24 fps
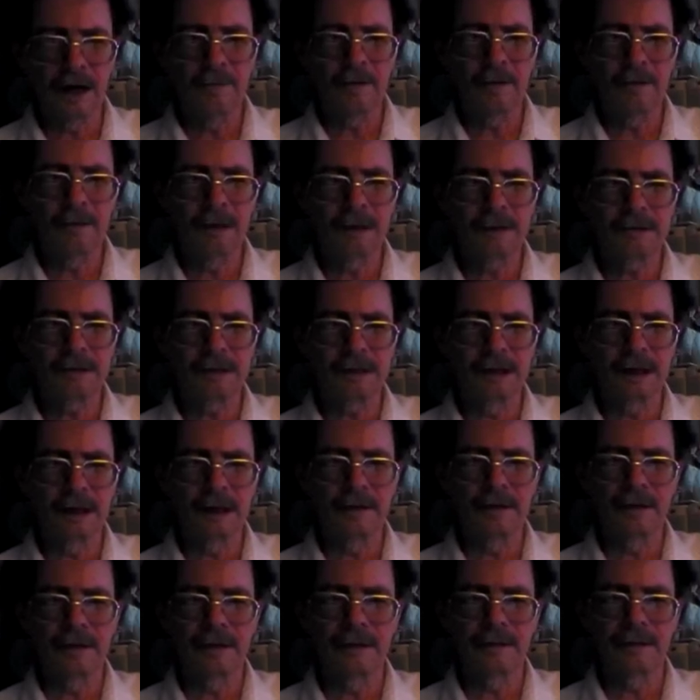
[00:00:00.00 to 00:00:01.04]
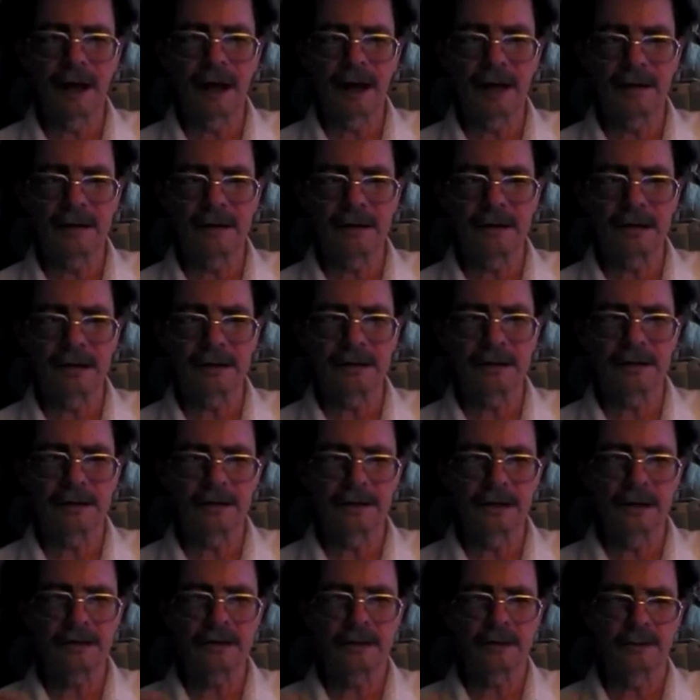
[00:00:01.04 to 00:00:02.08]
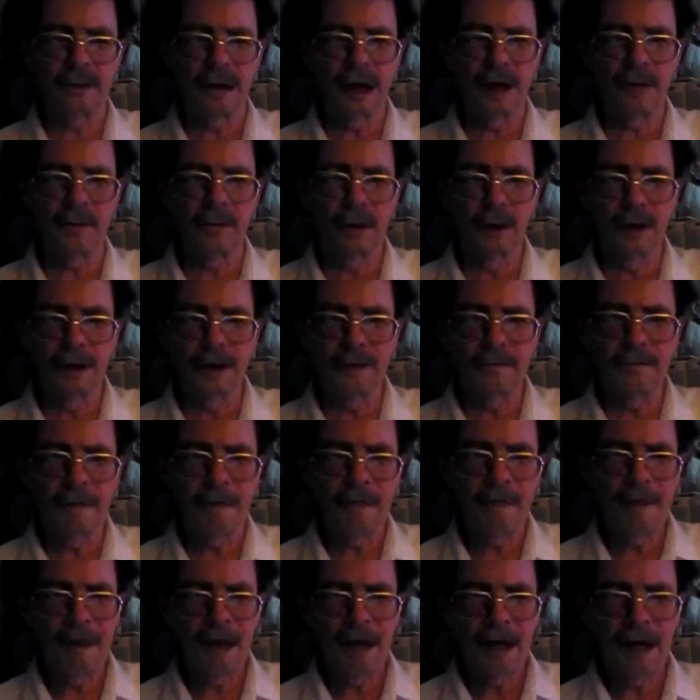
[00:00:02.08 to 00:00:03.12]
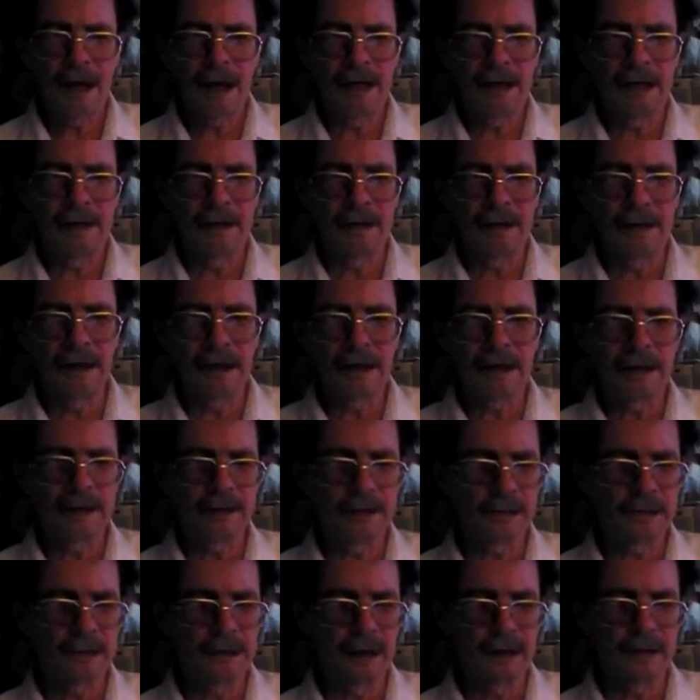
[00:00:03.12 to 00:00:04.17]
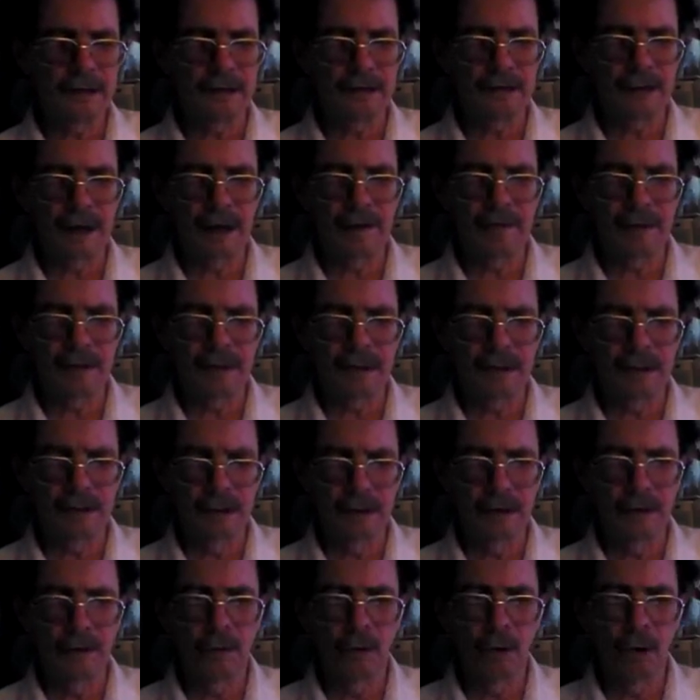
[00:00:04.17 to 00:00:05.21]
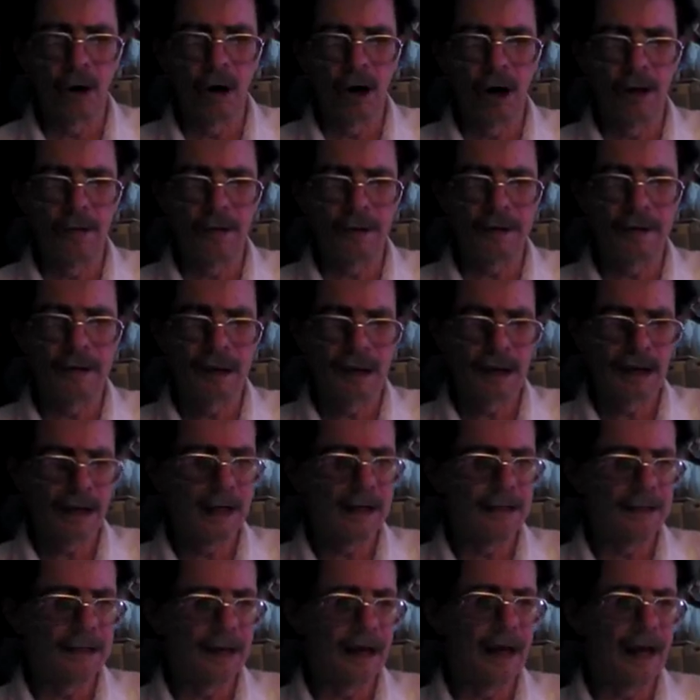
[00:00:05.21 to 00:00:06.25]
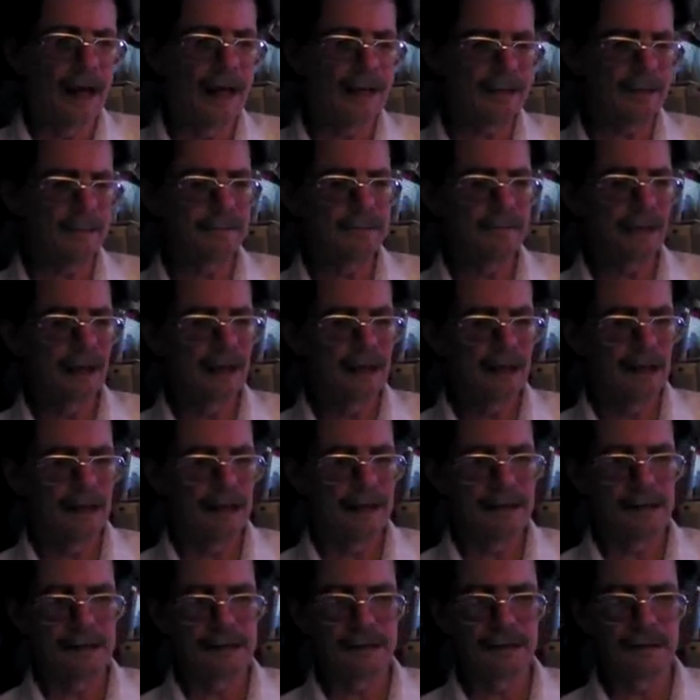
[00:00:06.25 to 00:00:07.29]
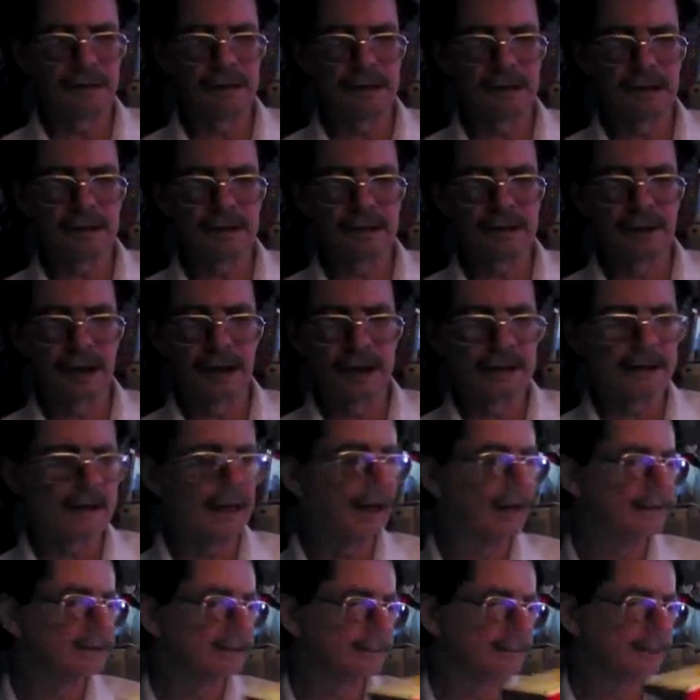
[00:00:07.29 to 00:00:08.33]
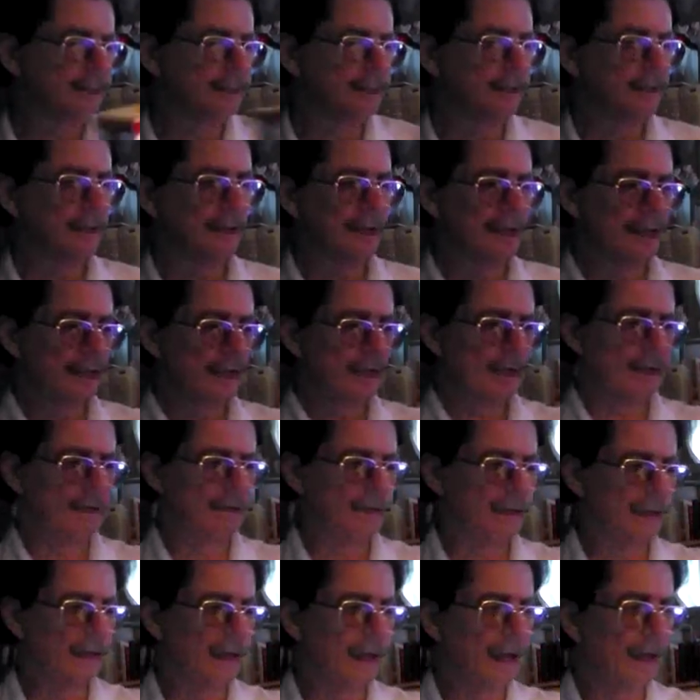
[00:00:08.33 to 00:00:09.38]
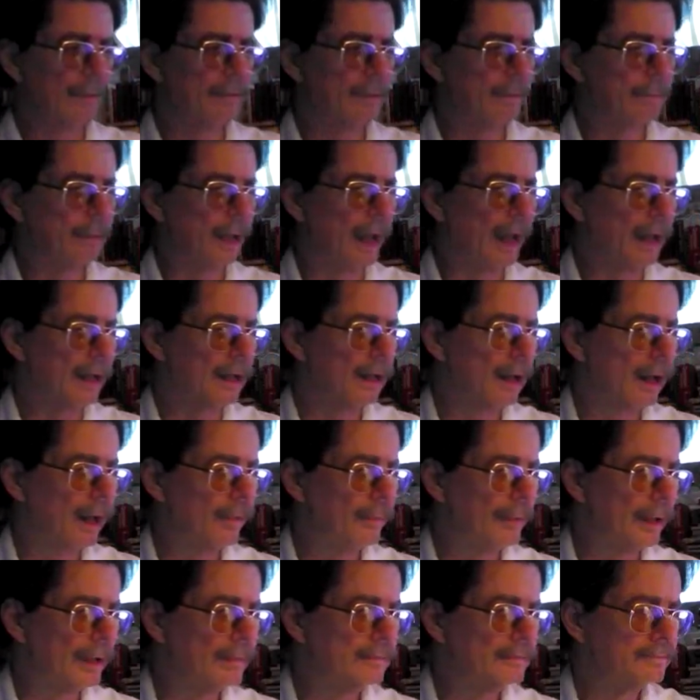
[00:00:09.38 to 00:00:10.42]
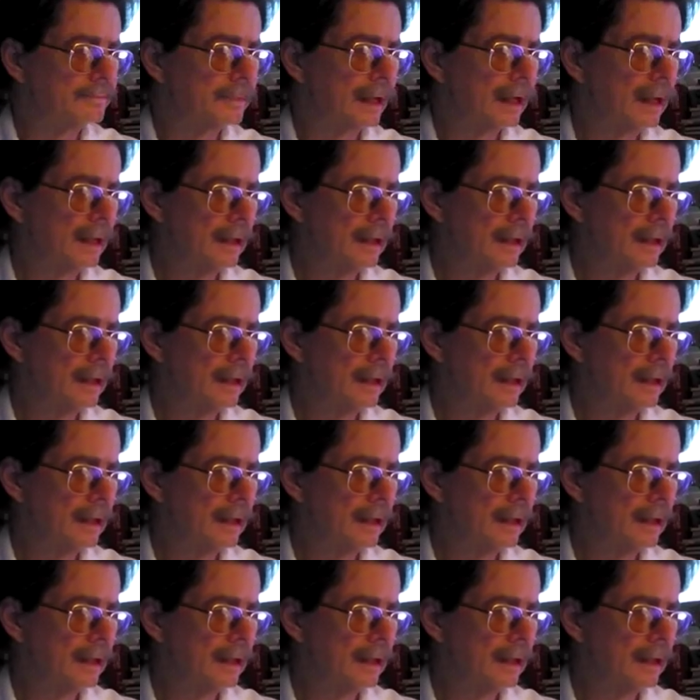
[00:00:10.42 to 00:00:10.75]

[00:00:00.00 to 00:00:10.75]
coffee mixed together in the right, just the right way, and yet you have it, warm and nice that you can just drink down smooth. And then I have the black coffee